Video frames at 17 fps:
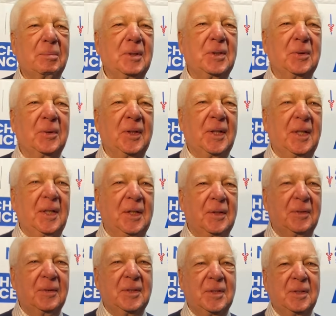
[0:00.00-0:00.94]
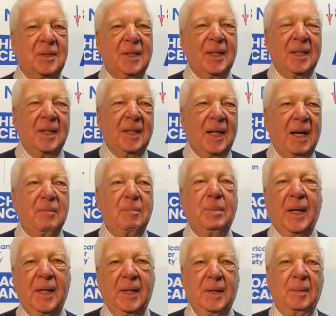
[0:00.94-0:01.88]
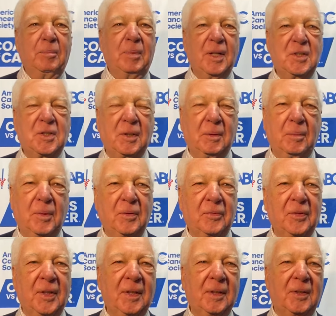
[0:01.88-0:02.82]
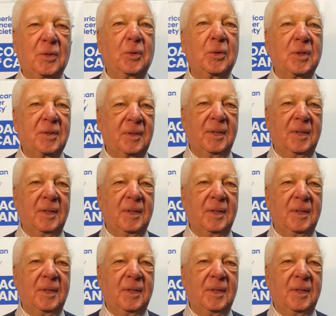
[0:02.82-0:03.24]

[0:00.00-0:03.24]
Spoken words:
to me during the year. And I've been at a bunch of them over the course.